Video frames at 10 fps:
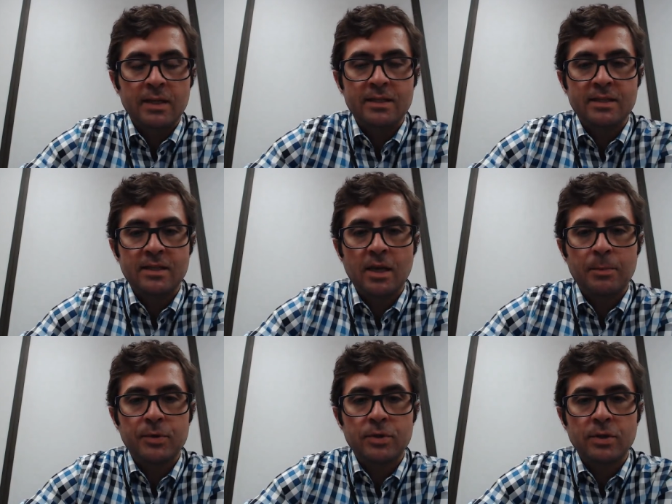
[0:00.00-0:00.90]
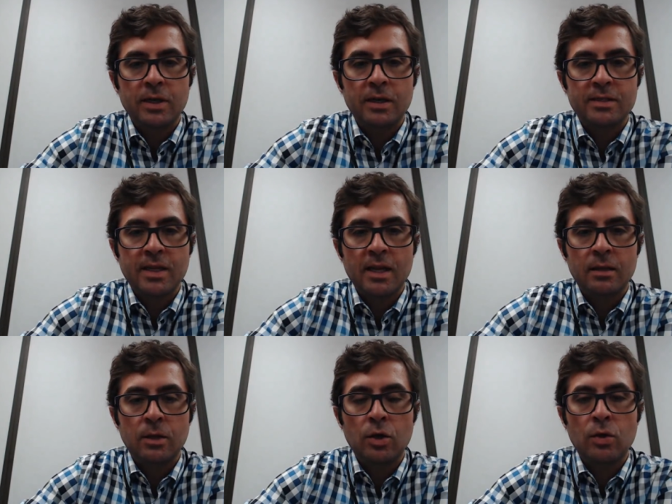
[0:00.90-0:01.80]
This is an opportunity to
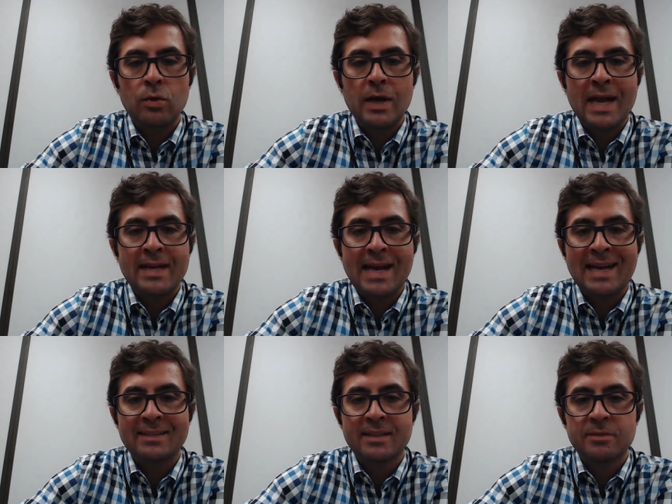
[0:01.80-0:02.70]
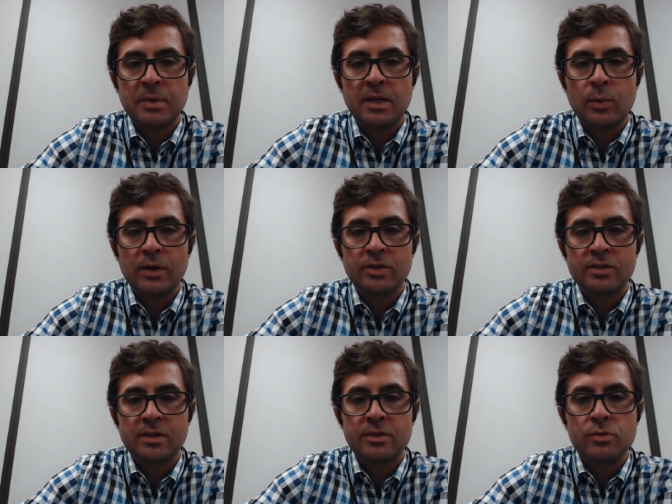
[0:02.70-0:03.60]
say hello and ask as many
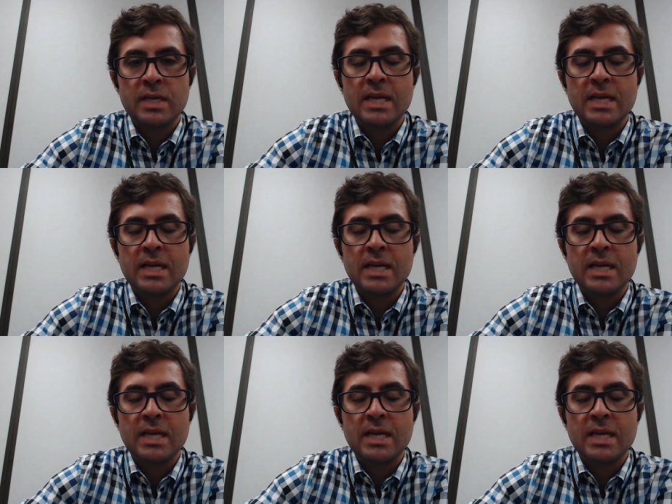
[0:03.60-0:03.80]
questions as you